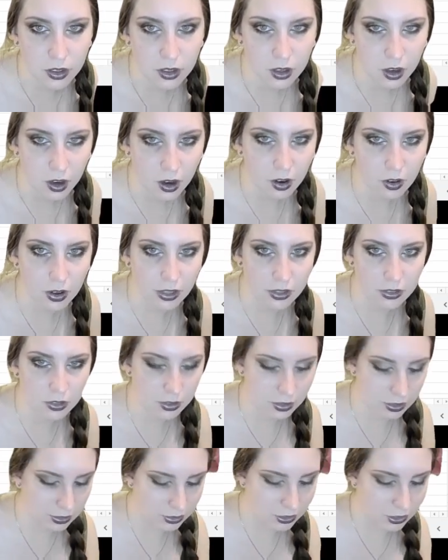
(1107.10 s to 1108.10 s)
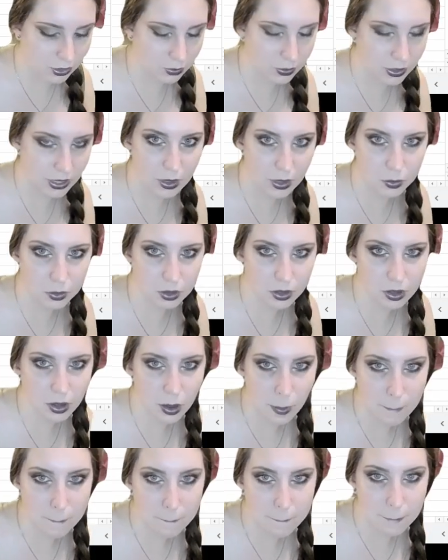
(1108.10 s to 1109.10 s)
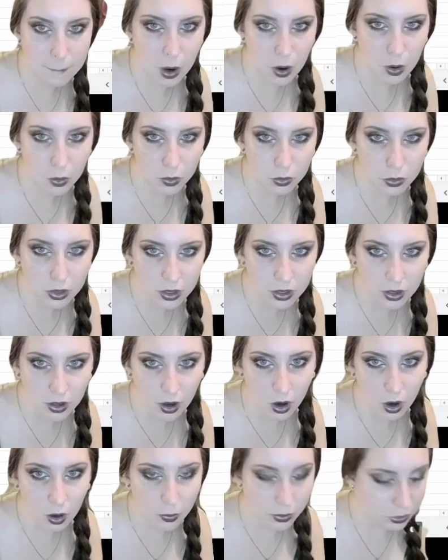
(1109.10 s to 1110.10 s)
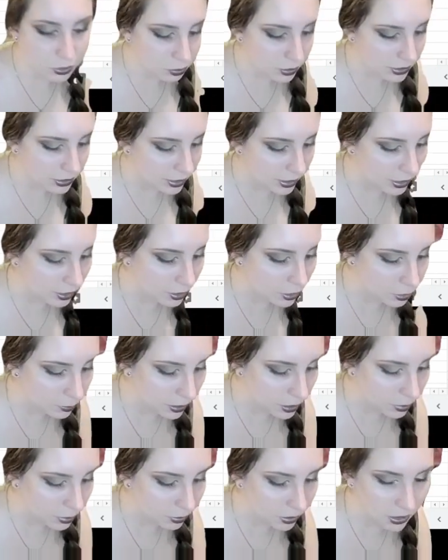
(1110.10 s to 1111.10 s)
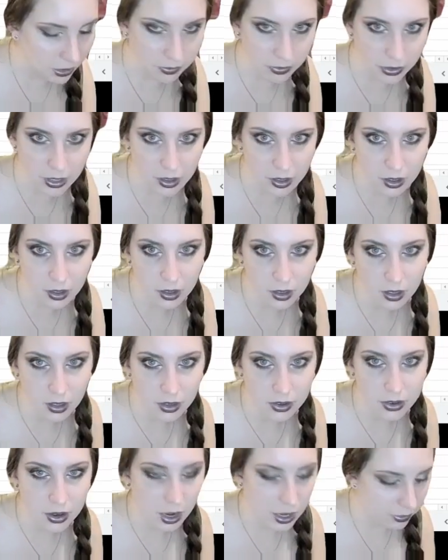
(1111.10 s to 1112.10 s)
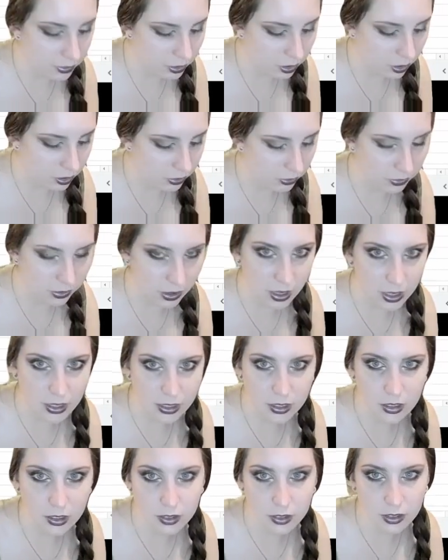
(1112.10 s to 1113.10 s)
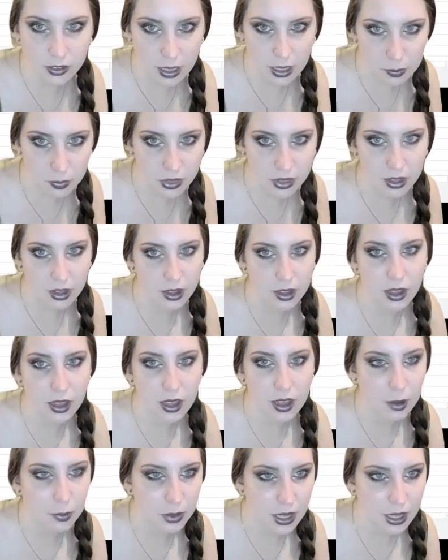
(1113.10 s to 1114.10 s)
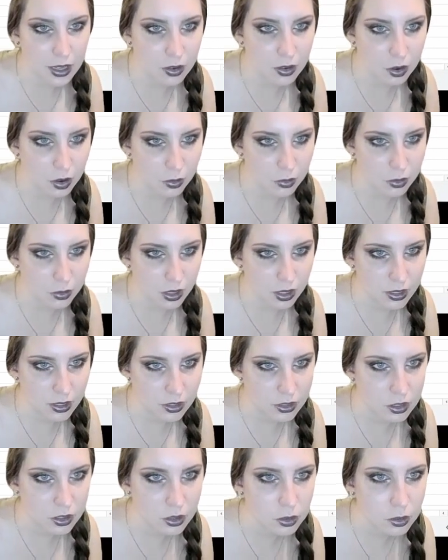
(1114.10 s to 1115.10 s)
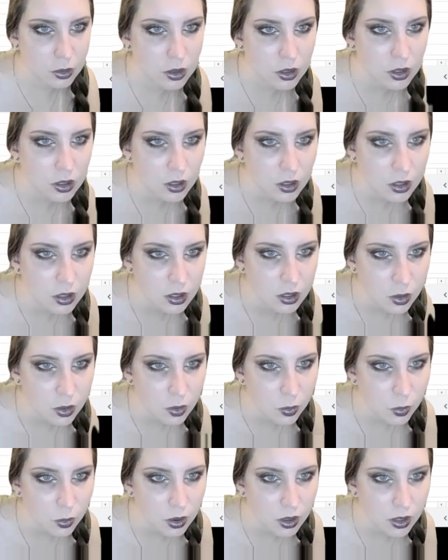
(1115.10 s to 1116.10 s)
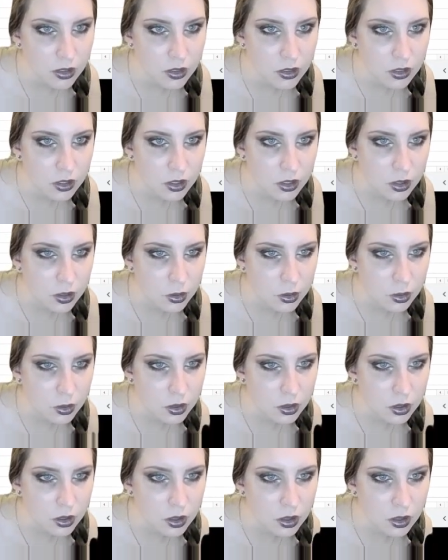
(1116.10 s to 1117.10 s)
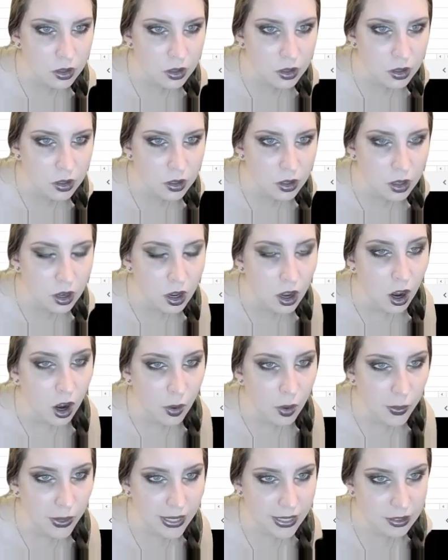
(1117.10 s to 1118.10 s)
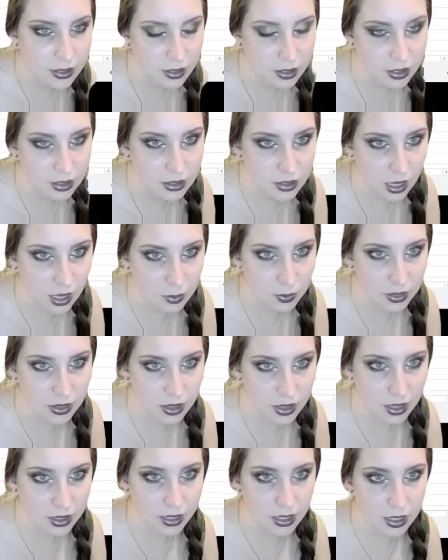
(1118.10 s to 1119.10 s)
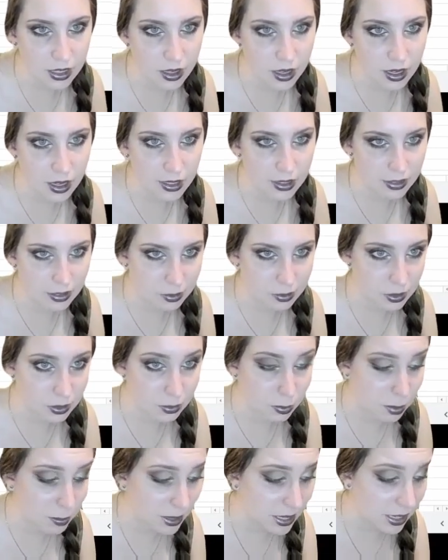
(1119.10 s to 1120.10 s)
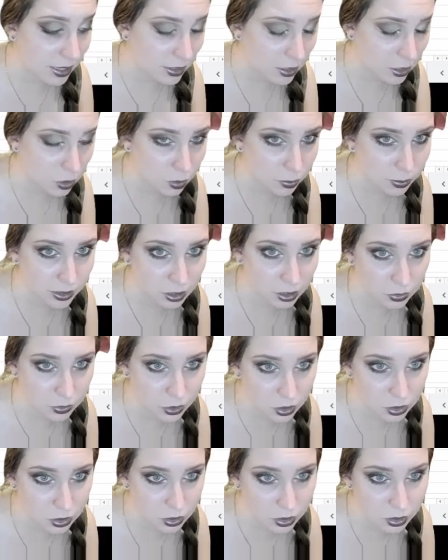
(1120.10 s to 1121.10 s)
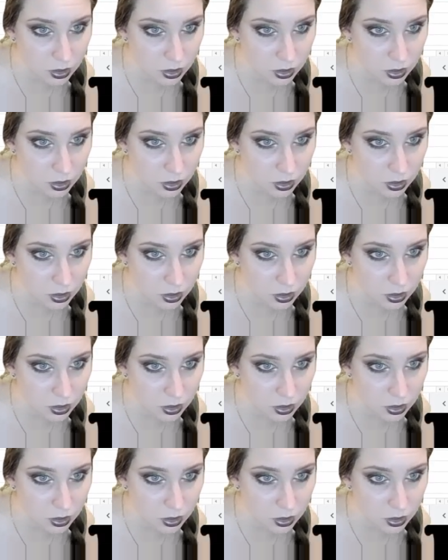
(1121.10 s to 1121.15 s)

All right, so let's do equal mode. Oh, it's right there. You better believe it. Not even hard to find. Same thing. We get, 92. 1, 2. Oh, I guess because it's tied with 90. And I guess because maybe 92 appears first.